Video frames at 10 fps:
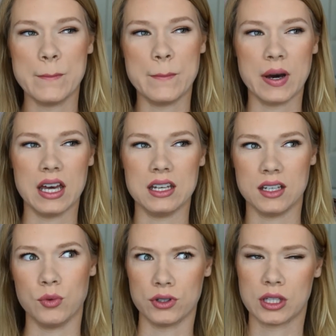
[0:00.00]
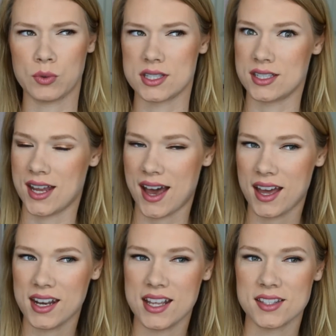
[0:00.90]
but it really was
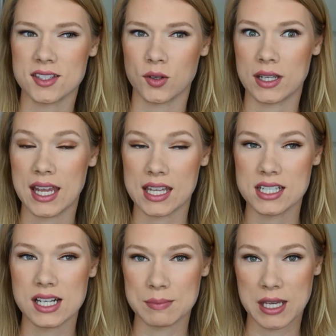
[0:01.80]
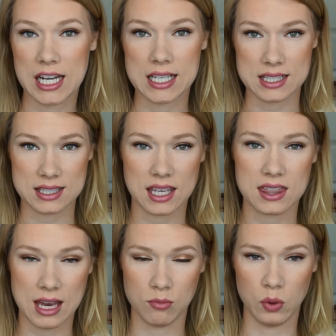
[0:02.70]
not. And so he ended up getting sick
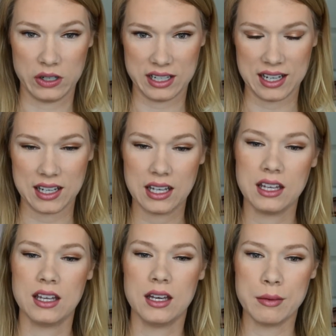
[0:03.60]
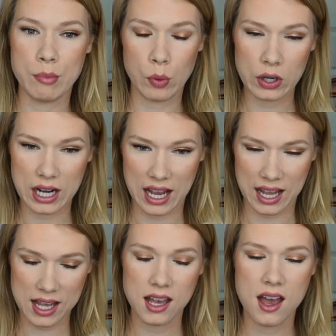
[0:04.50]
that morning, poor
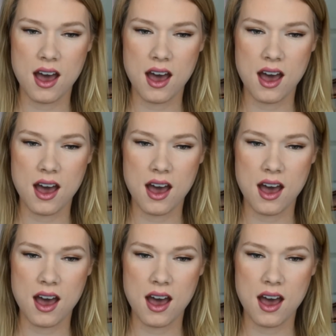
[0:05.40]
guy.